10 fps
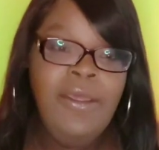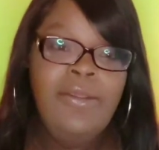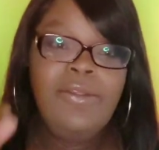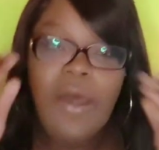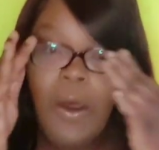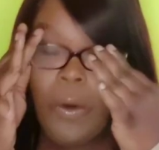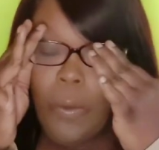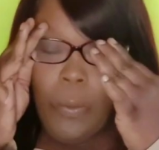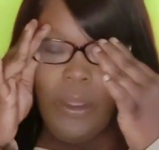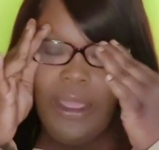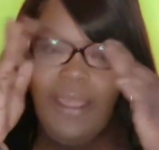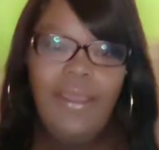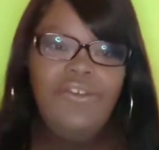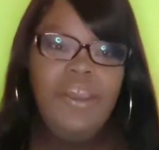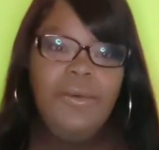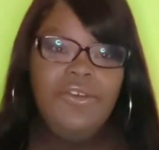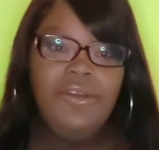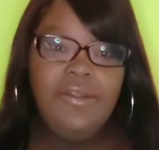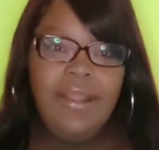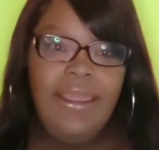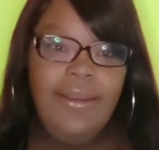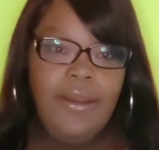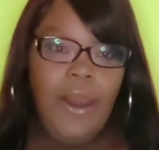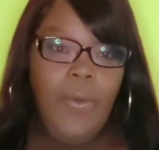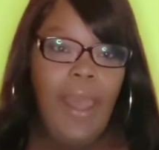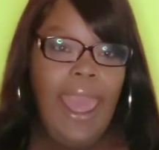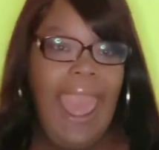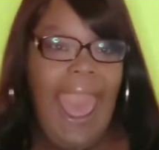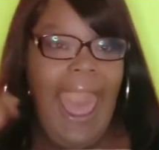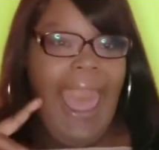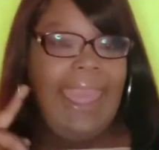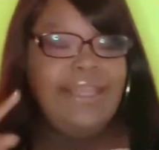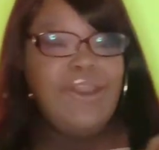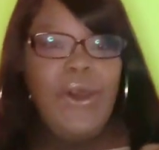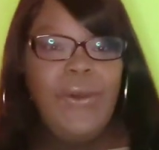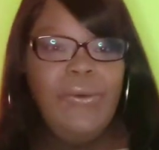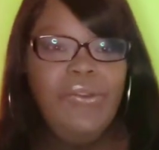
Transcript: So she was just like, you know, I know